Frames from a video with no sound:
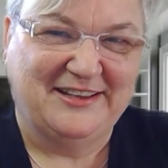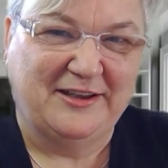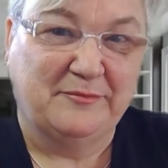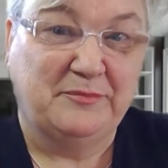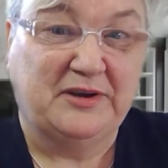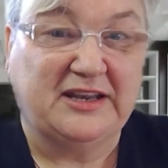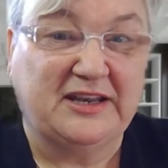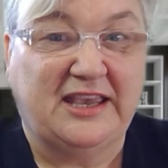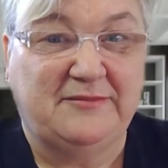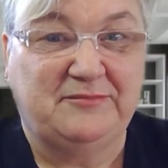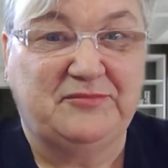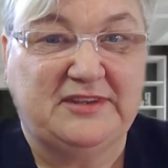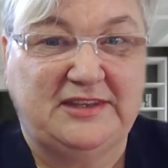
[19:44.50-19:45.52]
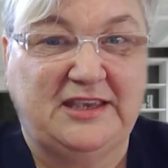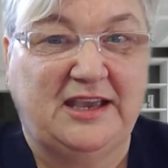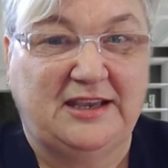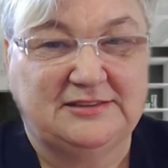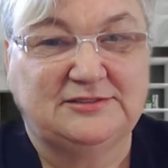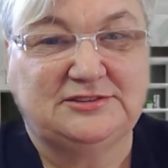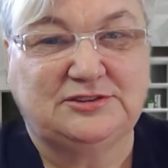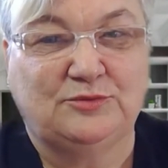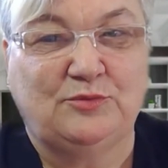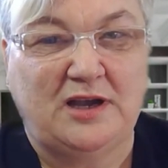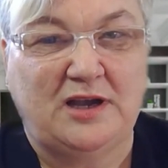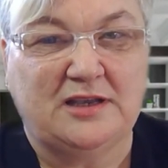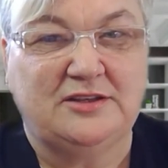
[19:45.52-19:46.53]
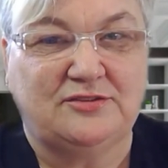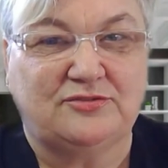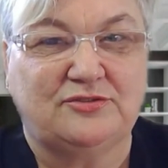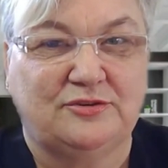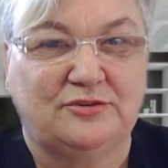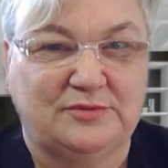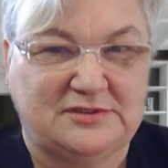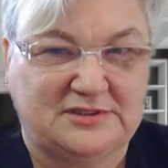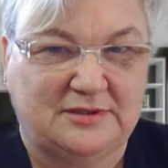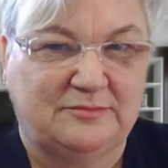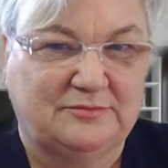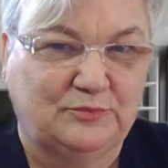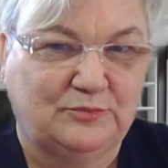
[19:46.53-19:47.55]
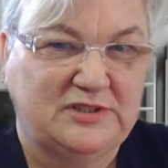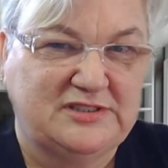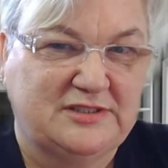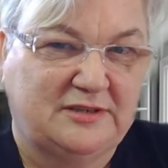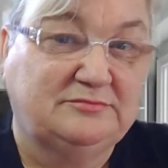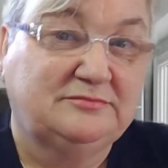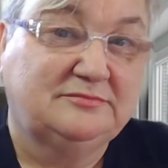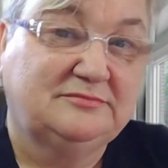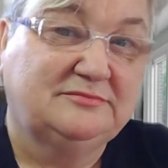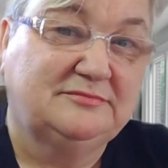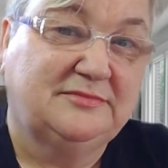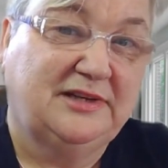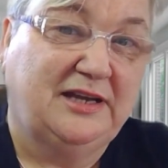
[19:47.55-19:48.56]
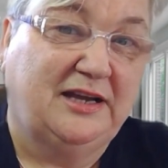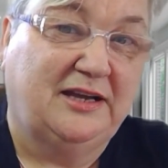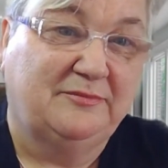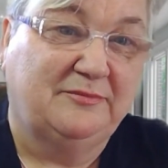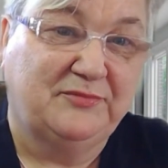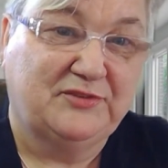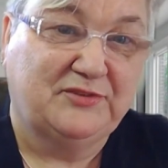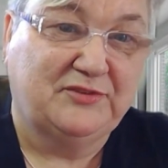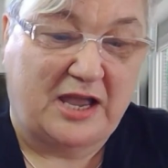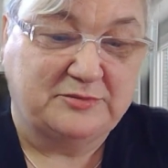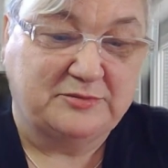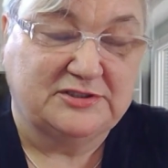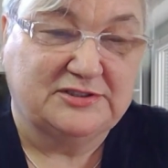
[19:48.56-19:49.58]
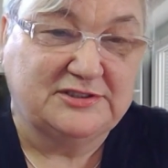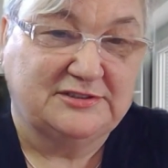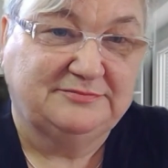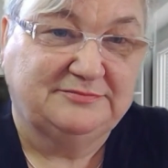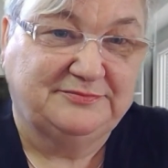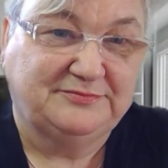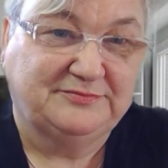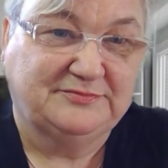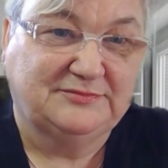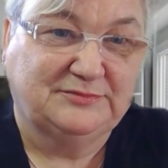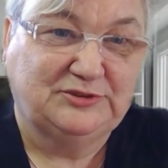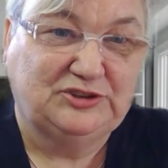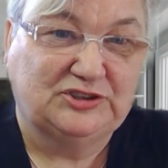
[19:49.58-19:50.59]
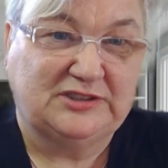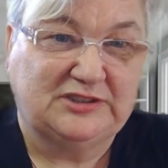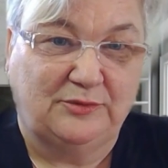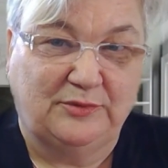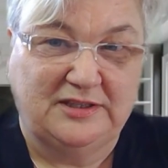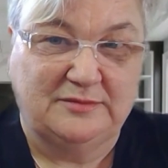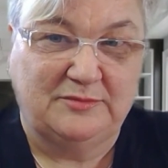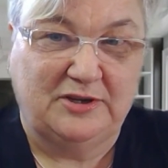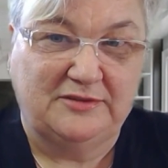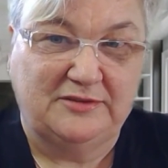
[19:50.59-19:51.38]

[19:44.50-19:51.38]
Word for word: again, so walking through with some wisdom, there's options. We just got to weigh them all.